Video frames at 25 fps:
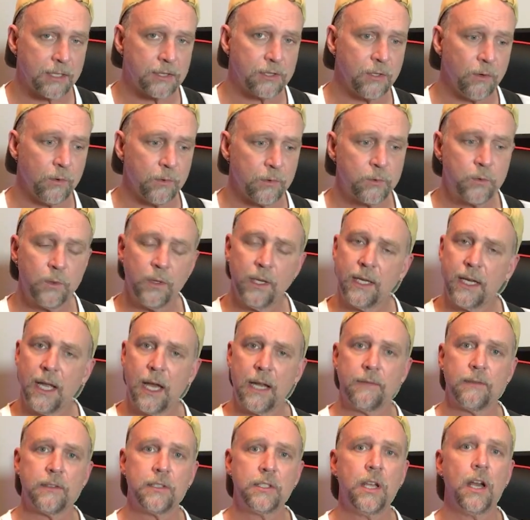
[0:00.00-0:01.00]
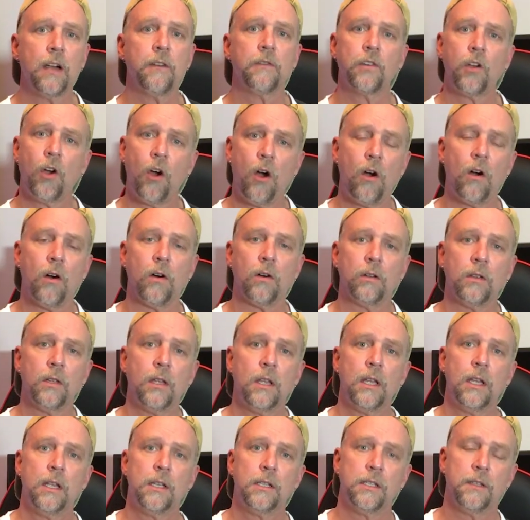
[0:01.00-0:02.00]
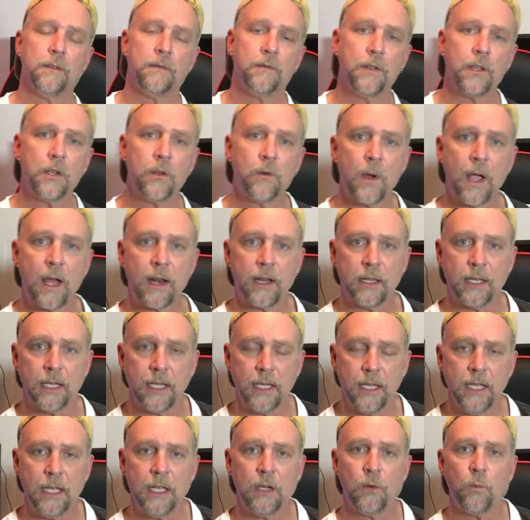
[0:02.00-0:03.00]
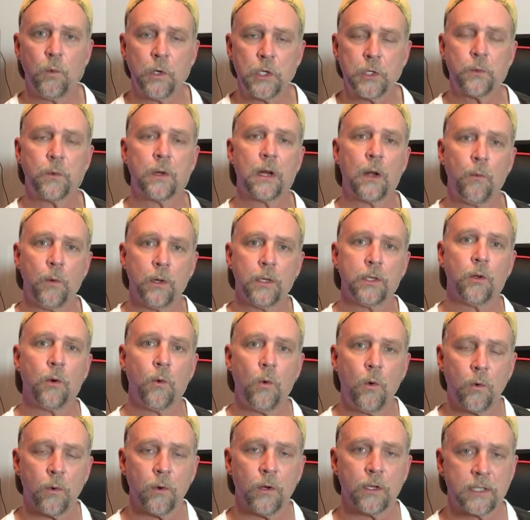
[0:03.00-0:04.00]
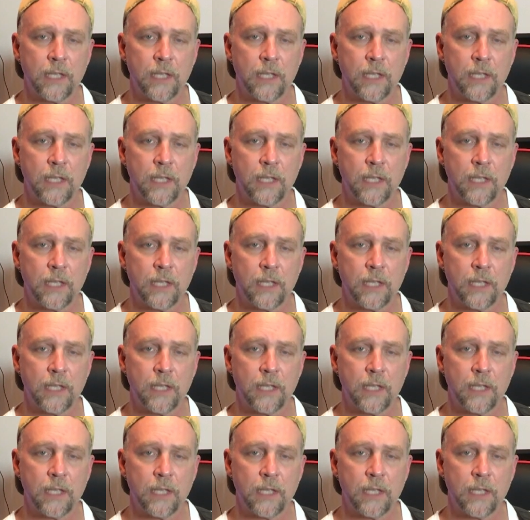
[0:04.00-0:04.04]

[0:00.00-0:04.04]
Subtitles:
So it was really kind of a tough call to figure out in the end which one I wanted to order,